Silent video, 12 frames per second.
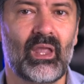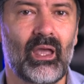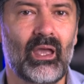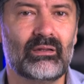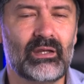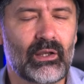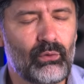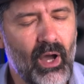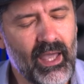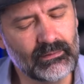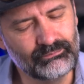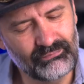and
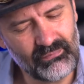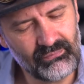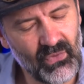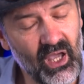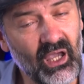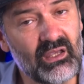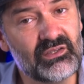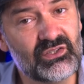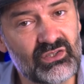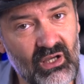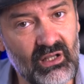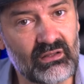require a
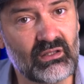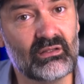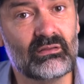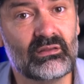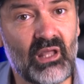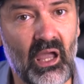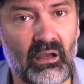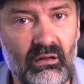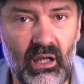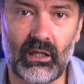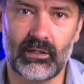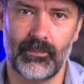certain
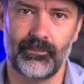technique.